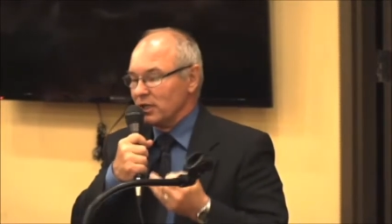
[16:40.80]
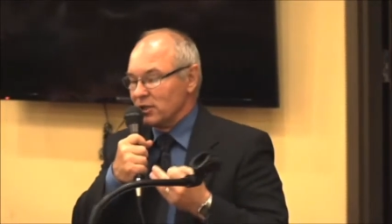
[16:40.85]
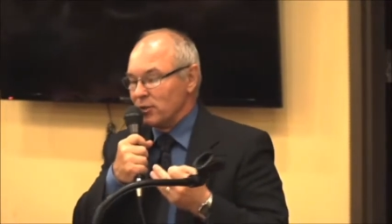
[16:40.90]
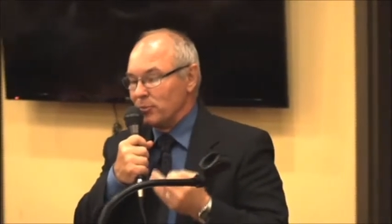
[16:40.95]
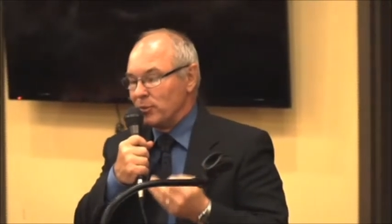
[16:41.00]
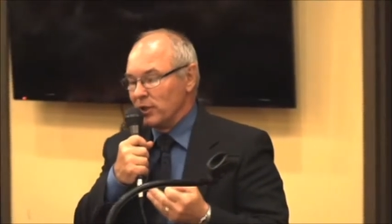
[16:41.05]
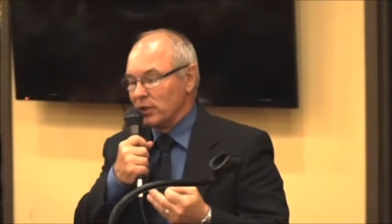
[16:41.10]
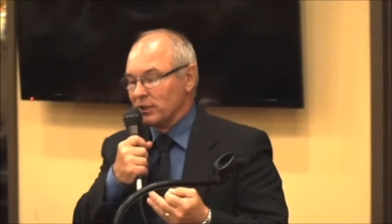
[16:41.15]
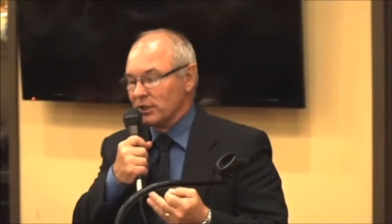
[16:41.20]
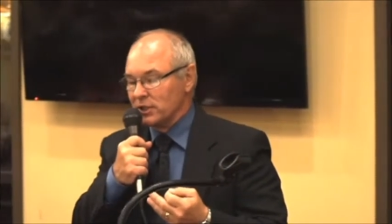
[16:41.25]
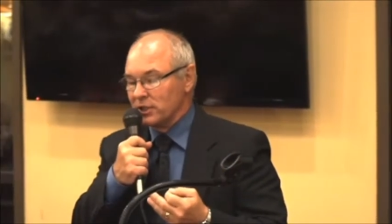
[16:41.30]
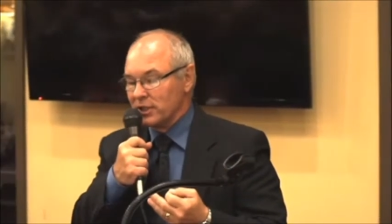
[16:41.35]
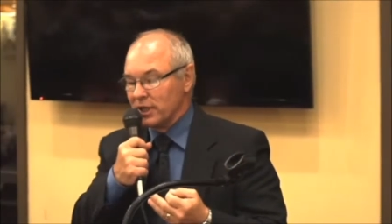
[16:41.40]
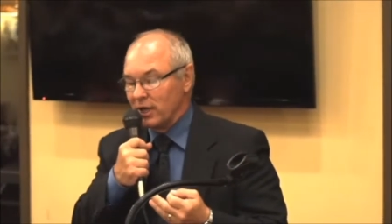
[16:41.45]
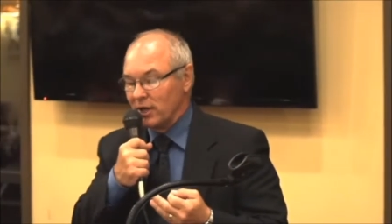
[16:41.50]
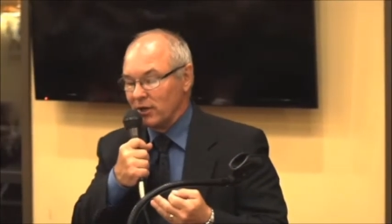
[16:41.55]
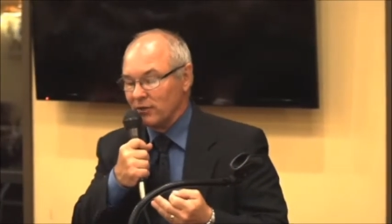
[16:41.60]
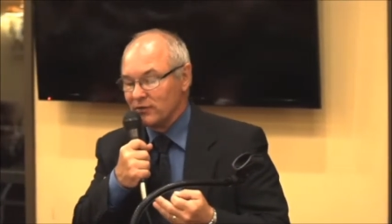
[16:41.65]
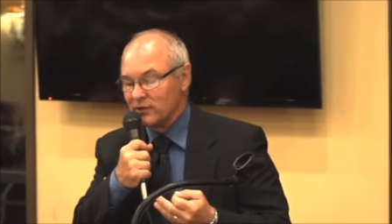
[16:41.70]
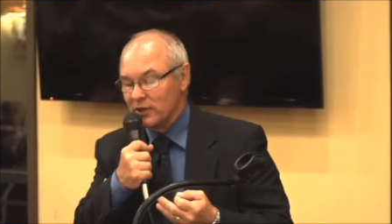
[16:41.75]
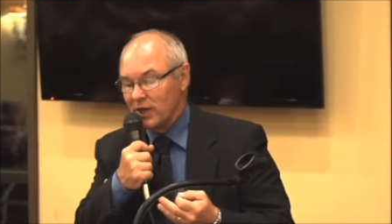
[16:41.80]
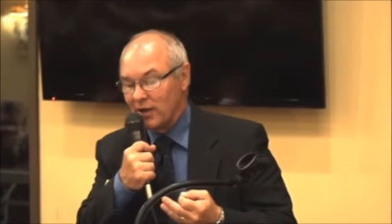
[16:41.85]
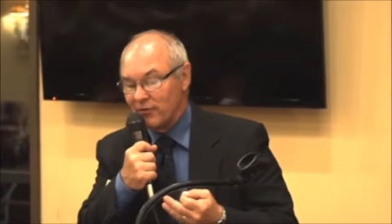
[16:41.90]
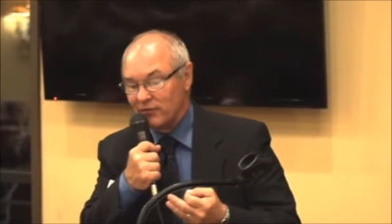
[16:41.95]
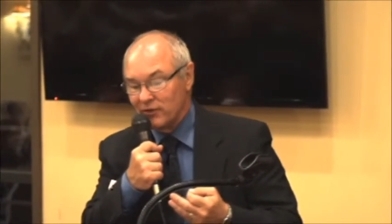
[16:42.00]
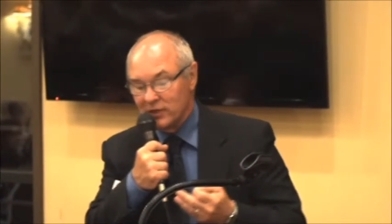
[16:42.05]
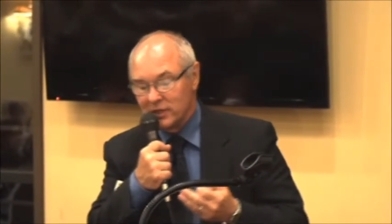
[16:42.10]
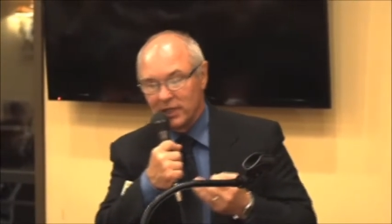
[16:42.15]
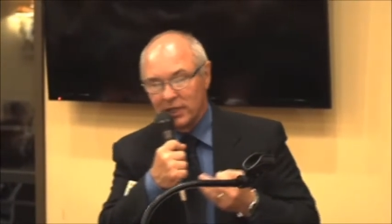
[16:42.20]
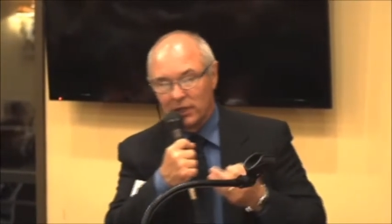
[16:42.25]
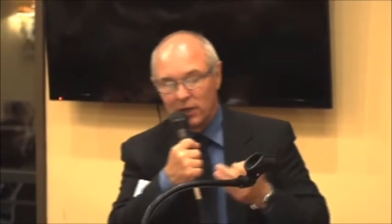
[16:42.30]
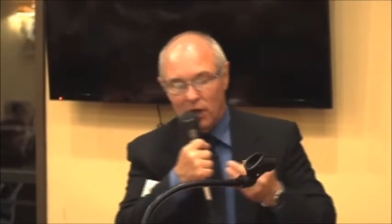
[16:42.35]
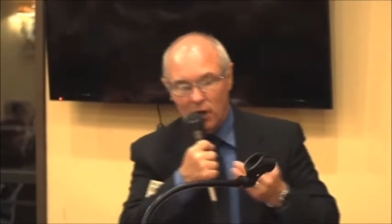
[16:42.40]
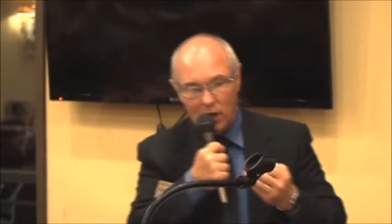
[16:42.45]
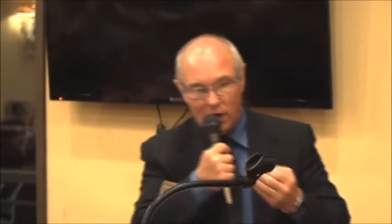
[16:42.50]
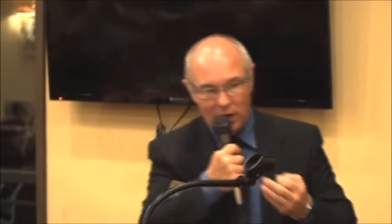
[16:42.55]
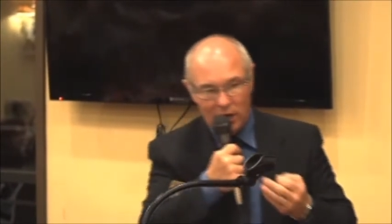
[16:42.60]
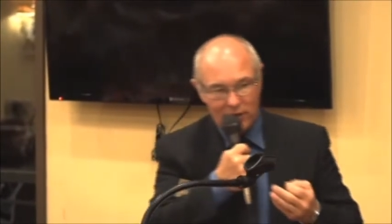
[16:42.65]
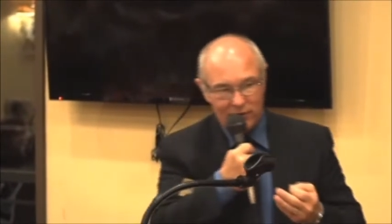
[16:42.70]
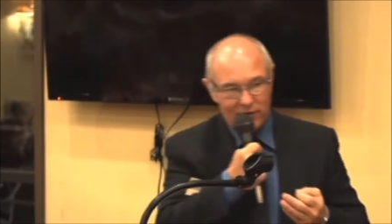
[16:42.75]
to build a Sheriff's Office that
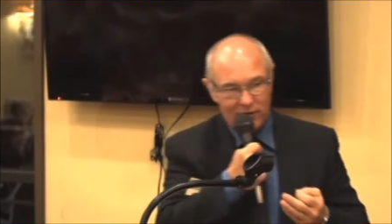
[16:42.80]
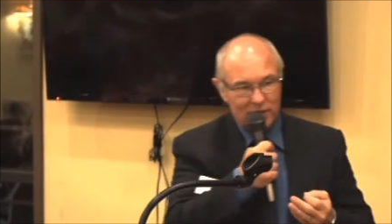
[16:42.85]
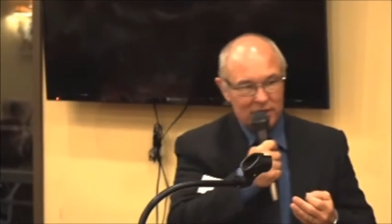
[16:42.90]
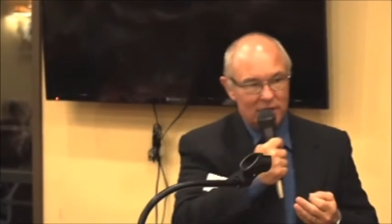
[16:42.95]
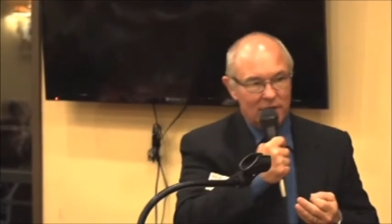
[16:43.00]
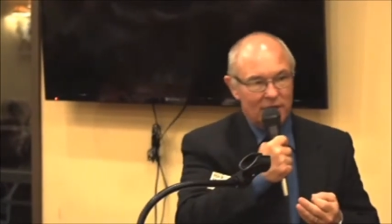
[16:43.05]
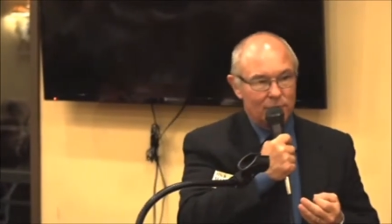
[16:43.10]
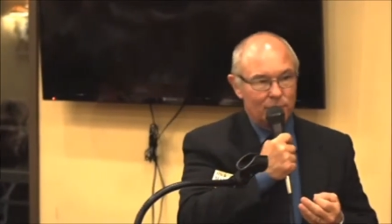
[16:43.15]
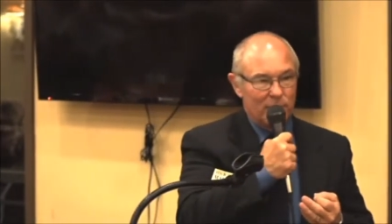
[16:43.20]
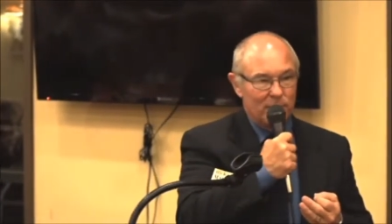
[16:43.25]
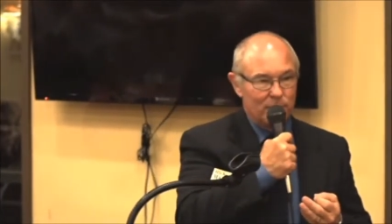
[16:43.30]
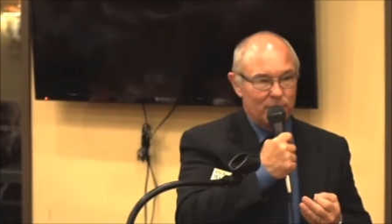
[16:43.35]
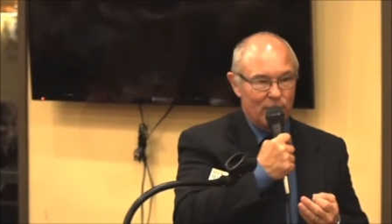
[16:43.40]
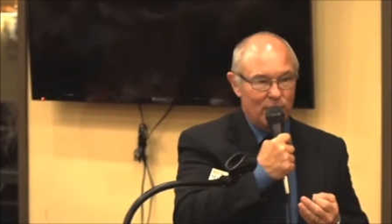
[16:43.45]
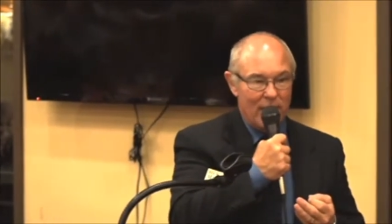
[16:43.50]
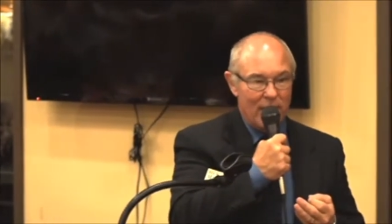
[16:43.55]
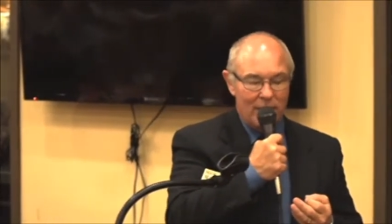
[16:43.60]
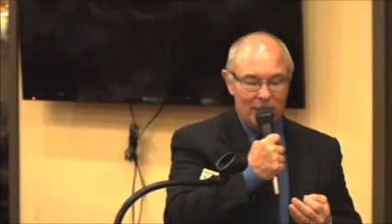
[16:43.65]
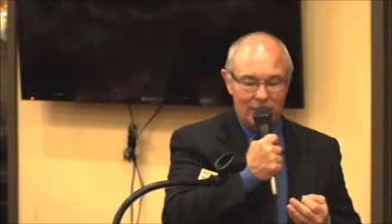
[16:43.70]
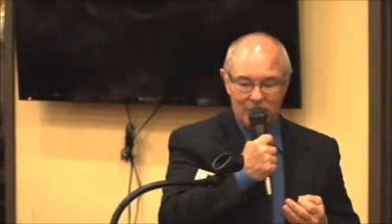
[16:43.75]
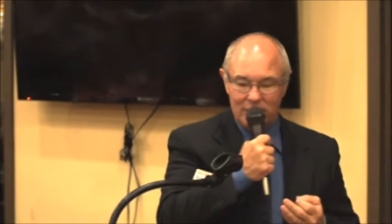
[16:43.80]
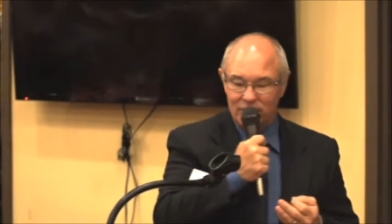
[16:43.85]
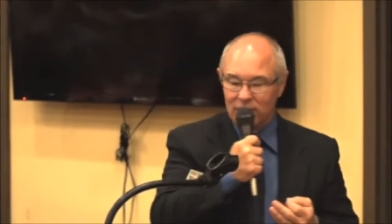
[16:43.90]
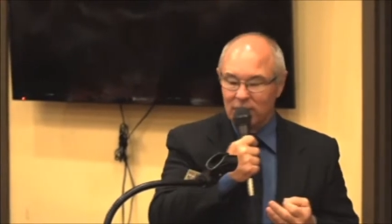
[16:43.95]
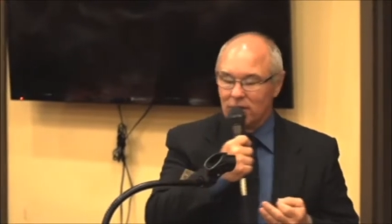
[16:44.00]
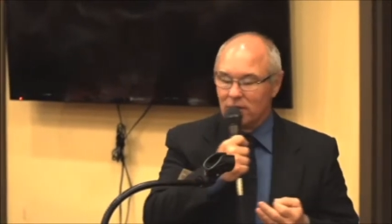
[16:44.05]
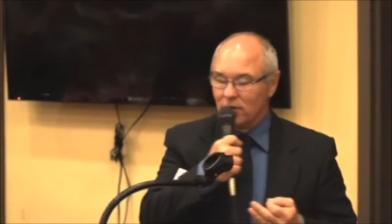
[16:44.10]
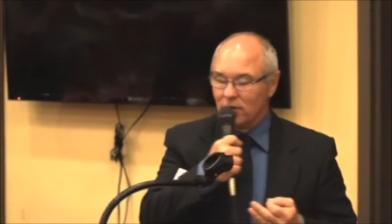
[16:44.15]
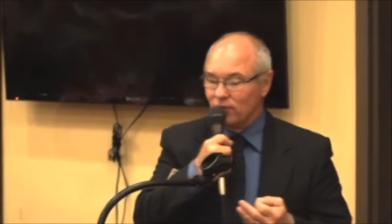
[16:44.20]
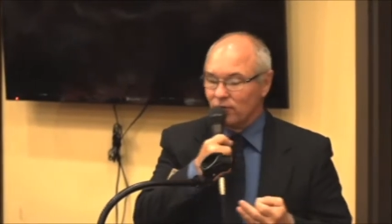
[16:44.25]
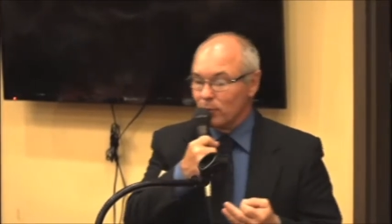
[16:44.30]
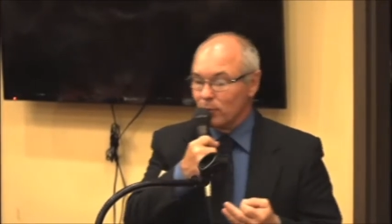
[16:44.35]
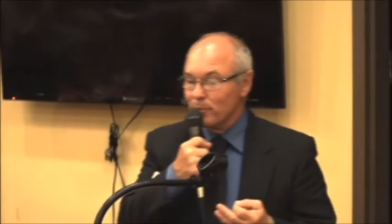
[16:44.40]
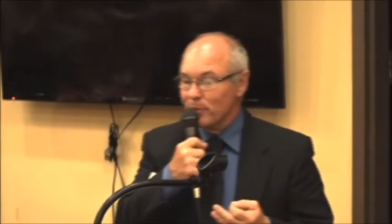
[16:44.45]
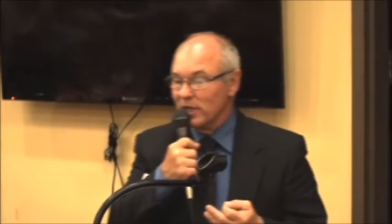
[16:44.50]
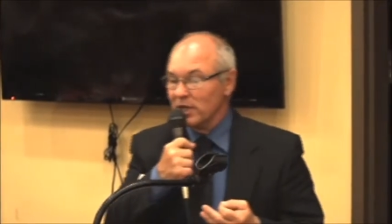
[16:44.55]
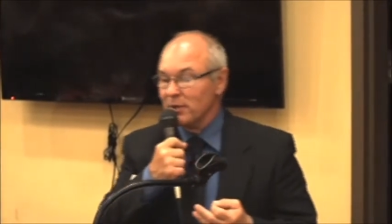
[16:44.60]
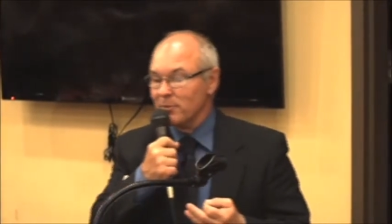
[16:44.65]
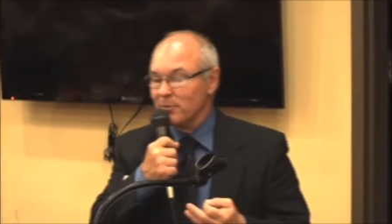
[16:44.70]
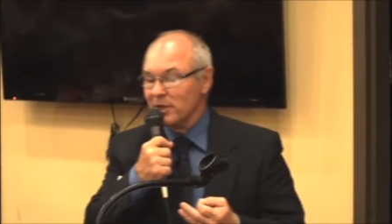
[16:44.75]
all of us can be proud of for
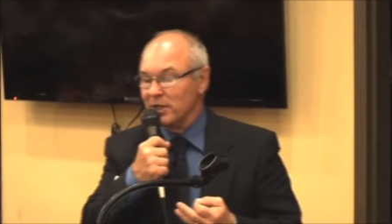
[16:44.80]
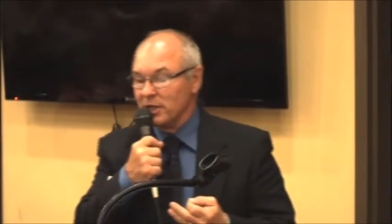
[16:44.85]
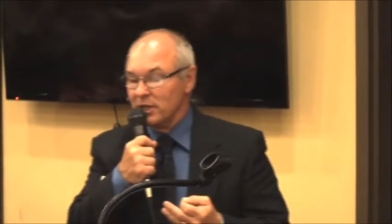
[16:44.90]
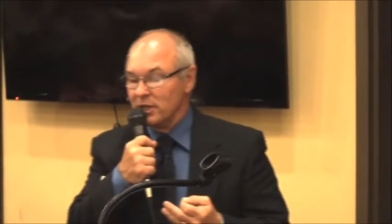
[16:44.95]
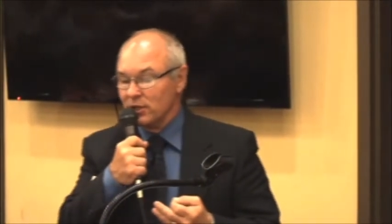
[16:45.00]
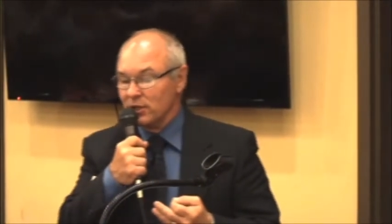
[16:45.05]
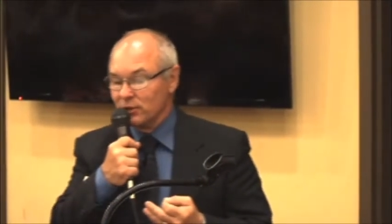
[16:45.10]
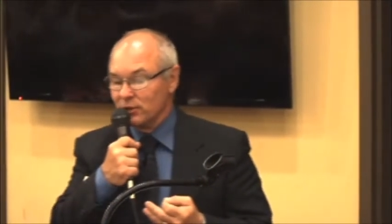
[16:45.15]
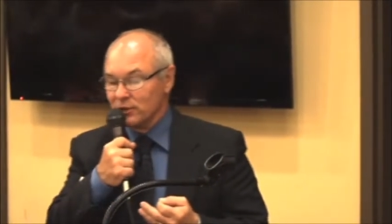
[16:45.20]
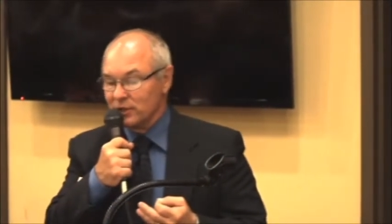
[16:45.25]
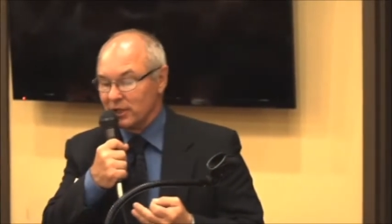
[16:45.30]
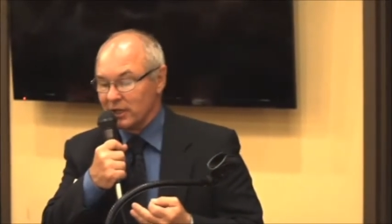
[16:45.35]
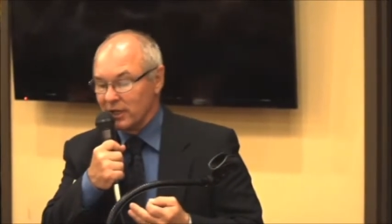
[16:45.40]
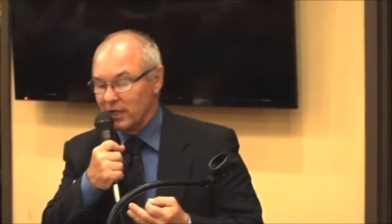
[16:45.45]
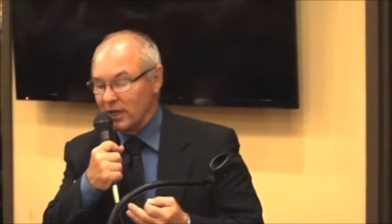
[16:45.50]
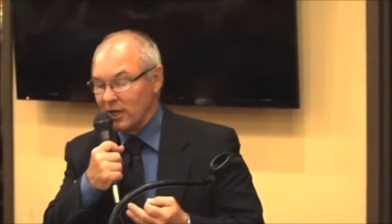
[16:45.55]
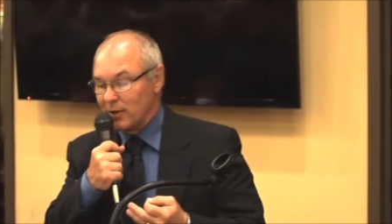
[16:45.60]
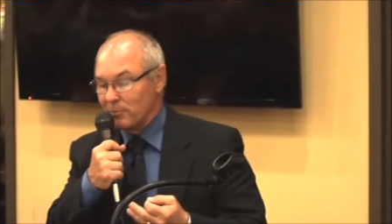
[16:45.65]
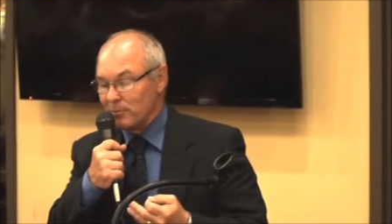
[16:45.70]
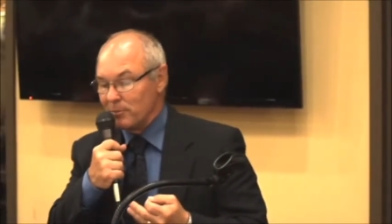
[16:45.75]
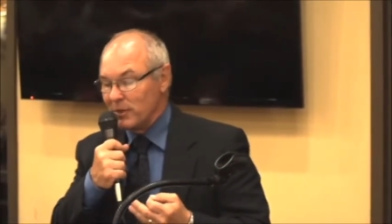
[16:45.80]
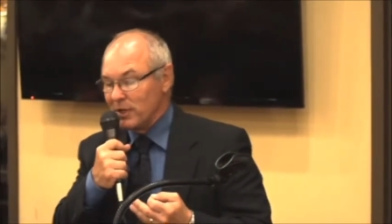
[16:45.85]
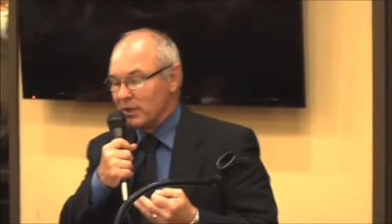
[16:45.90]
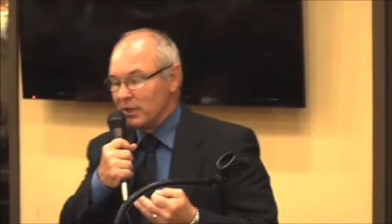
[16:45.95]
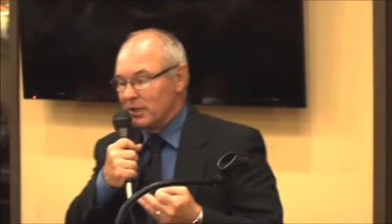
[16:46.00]
many, many years to come.